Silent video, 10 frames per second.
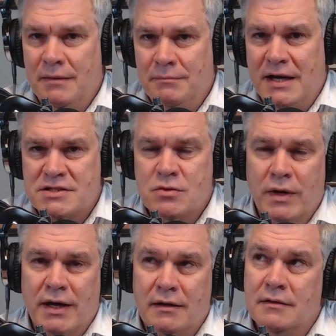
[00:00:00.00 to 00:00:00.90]
passed
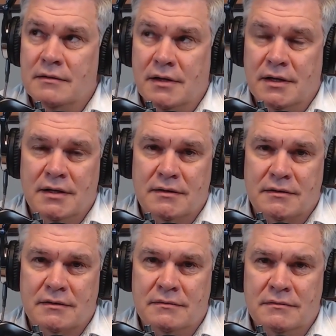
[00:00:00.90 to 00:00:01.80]
away
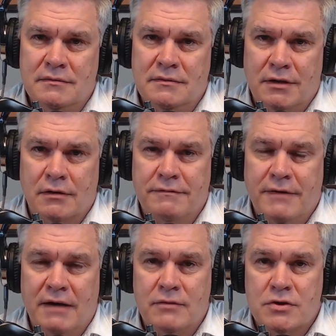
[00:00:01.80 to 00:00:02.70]
nearly
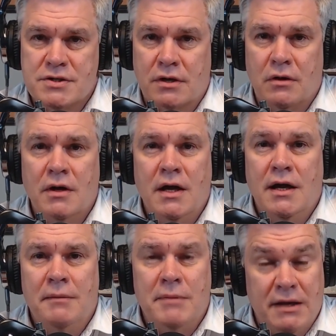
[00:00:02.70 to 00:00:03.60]
5 years ago,
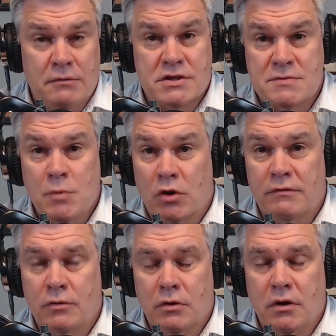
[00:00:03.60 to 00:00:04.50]
but he was a smoker
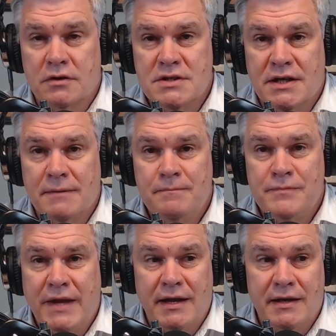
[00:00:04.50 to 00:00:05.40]
for a long time,
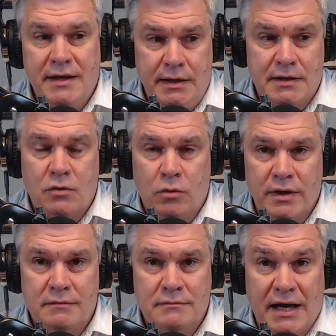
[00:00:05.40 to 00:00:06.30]
and he had
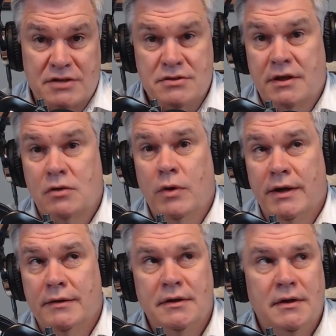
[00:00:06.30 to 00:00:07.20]
actually
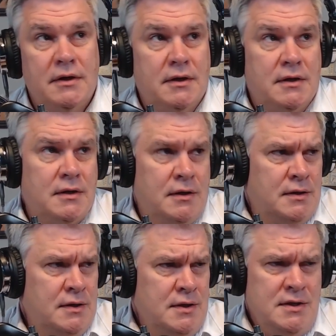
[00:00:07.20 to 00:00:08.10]
quit
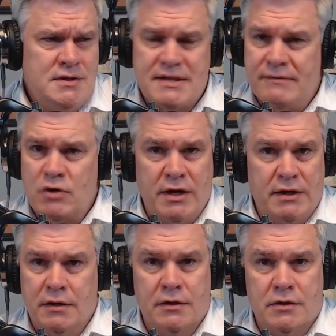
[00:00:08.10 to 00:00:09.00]
7 or 8
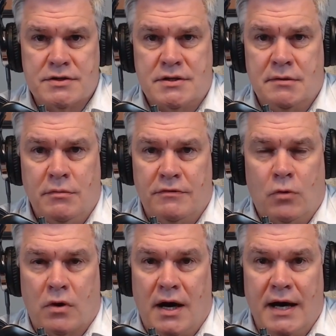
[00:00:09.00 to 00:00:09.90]
years
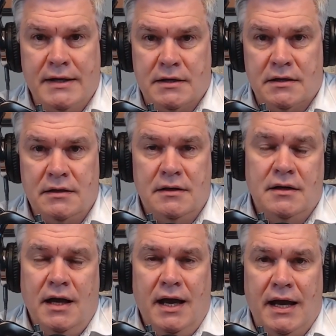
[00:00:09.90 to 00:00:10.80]
before I did.
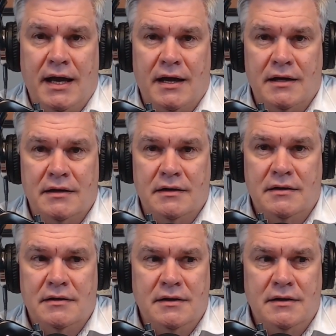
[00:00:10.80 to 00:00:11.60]
And